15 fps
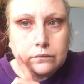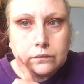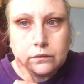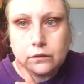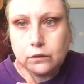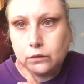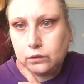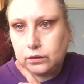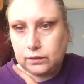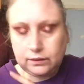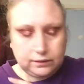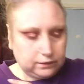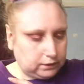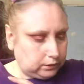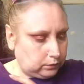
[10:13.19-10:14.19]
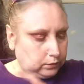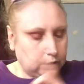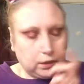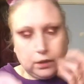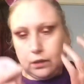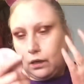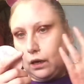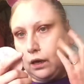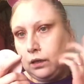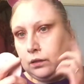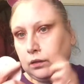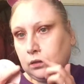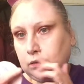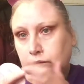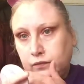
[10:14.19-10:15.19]
It's all concealed. I'm
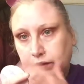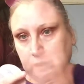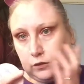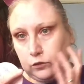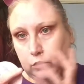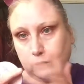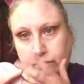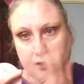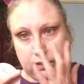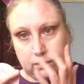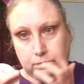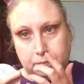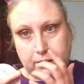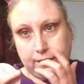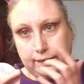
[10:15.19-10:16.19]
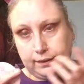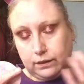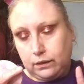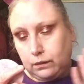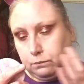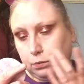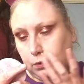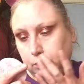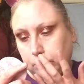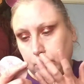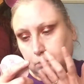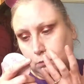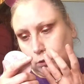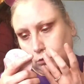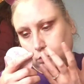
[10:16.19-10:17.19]
going to finish off this bit and then I'll pop
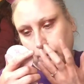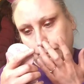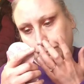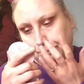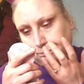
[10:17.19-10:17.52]
some more up.